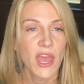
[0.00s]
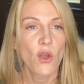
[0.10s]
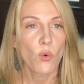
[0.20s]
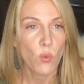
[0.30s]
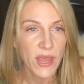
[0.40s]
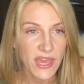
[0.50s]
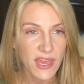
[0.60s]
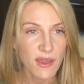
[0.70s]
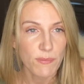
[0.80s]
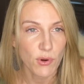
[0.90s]

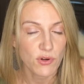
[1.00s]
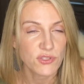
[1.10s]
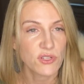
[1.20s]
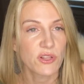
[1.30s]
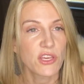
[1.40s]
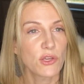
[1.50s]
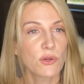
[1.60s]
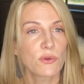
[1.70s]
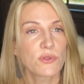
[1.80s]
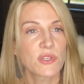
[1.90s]
We personally
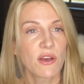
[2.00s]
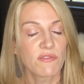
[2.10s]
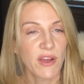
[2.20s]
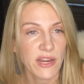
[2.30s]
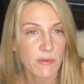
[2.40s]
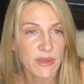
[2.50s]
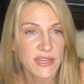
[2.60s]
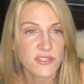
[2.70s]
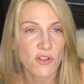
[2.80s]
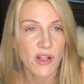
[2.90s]
use a
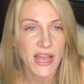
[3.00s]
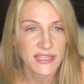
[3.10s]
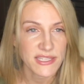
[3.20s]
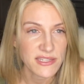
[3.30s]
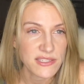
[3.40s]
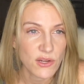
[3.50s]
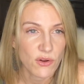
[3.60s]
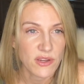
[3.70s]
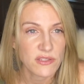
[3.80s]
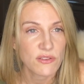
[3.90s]
Vitamix Classic
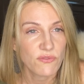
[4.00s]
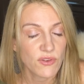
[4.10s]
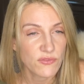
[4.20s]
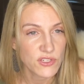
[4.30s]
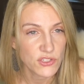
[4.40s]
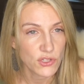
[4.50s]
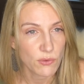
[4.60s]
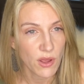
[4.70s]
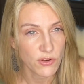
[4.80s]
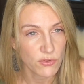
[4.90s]
Series
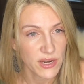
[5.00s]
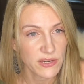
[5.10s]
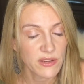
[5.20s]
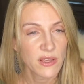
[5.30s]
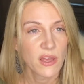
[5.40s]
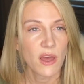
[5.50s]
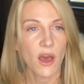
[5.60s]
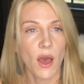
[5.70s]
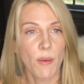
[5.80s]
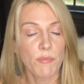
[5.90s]
5200.
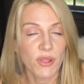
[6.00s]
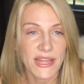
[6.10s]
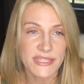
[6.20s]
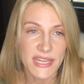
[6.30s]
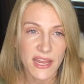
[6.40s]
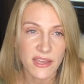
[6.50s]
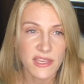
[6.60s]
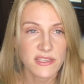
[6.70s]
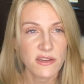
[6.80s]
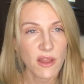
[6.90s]
BlendTech
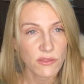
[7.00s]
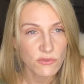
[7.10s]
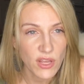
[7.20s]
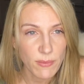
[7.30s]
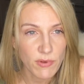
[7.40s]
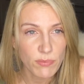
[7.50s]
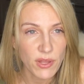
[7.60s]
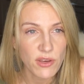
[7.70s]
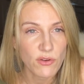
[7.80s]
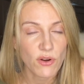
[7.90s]
is another type of
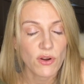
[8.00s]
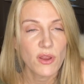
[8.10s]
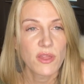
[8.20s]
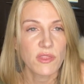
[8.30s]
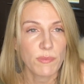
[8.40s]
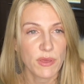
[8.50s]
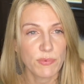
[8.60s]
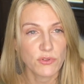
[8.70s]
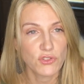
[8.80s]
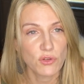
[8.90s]
blender that
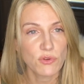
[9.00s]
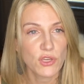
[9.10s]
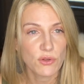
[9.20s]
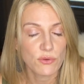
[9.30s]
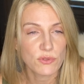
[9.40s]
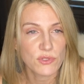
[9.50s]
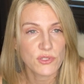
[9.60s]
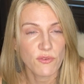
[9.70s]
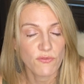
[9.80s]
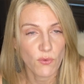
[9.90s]
people do
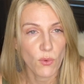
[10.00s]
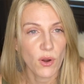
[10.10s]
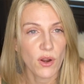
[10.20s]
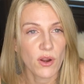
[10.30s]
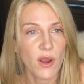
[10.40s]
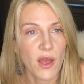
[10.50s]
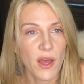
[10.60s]
use for